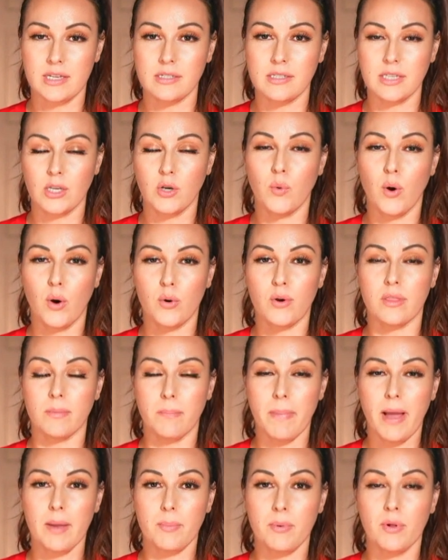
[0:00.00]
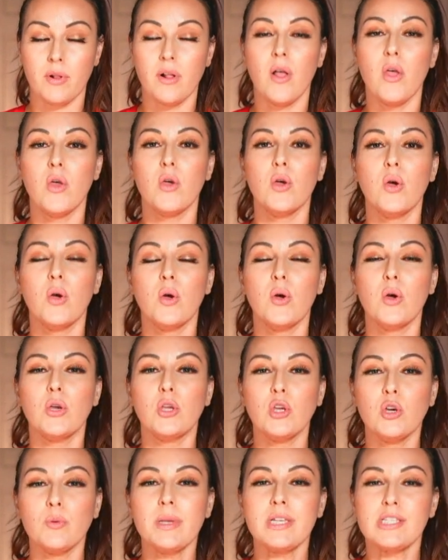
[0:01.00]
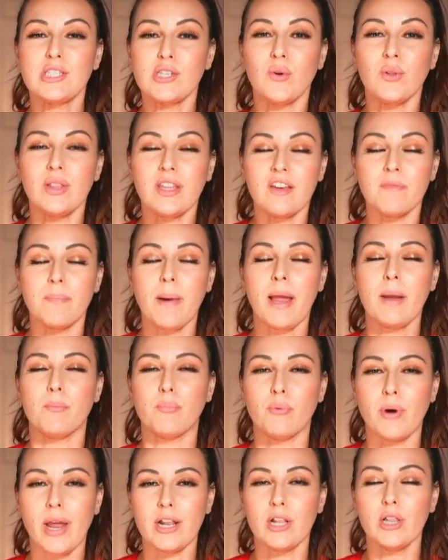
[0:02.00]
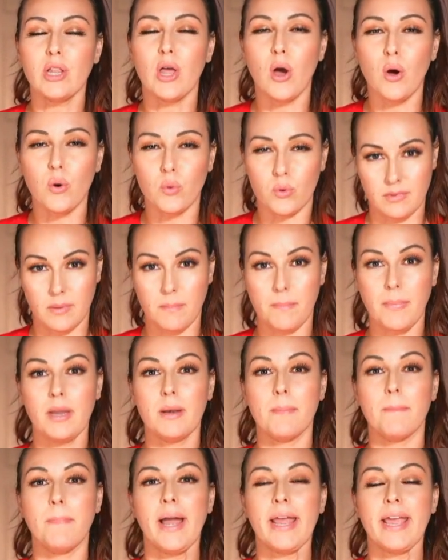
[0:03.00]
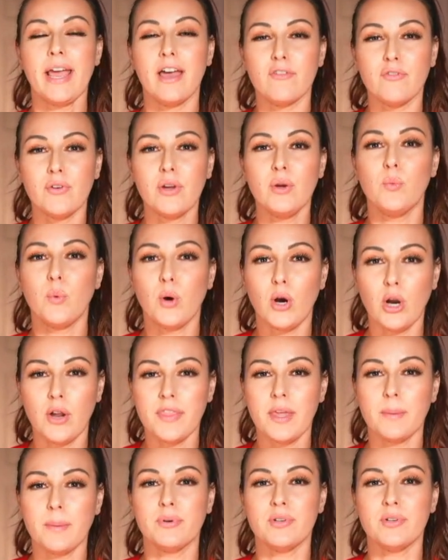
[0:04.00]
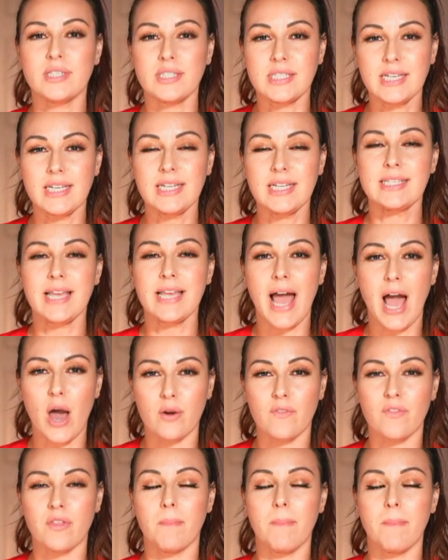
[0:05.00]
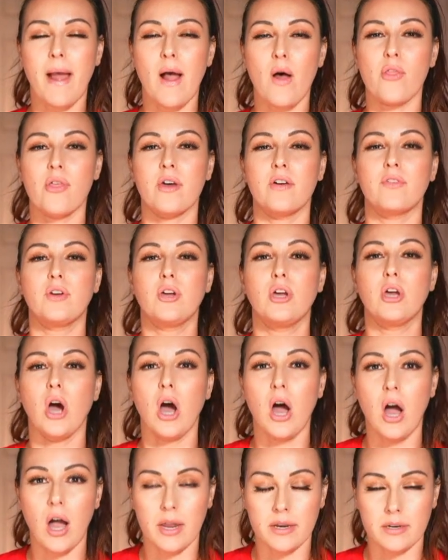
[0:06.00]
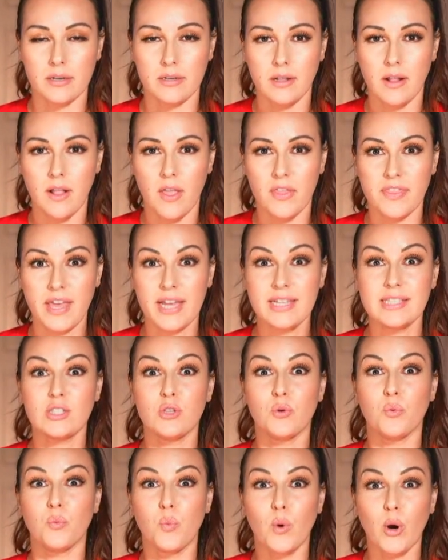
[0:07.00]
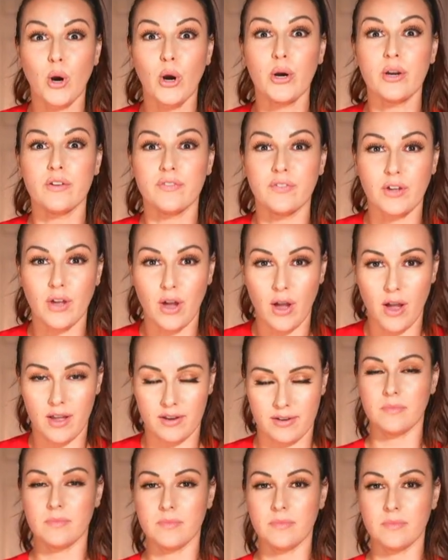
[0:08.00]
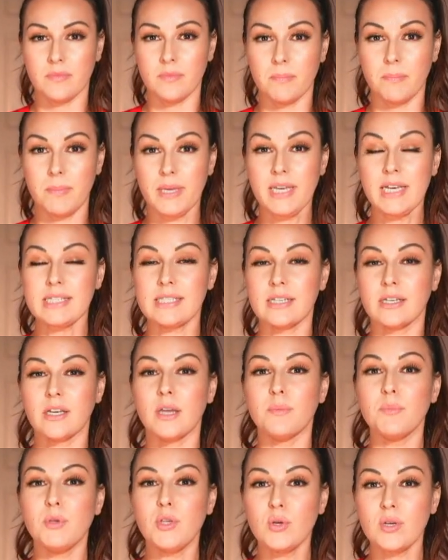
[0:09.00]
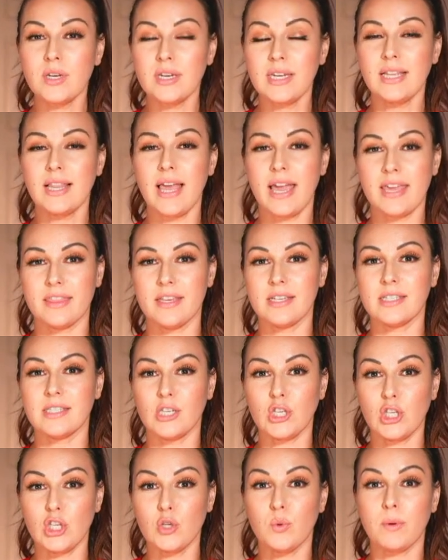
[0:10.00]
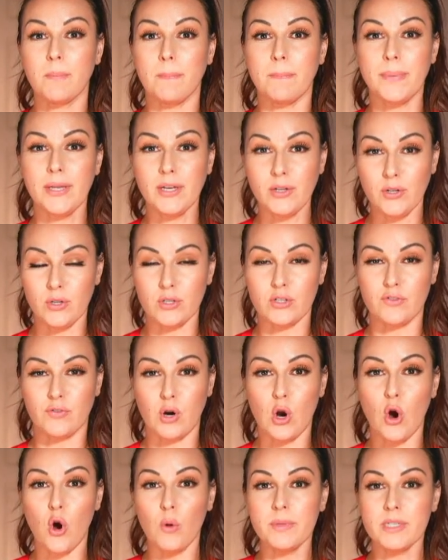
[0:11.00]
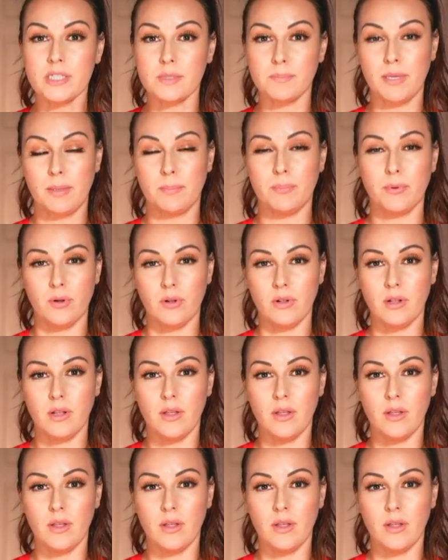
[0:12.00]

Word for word: he quoted the Bible, humans don't live by bread alone, but by every word that proceeds out of the mouth of God. That's the word of God. Because a community like this that you would build for homeless people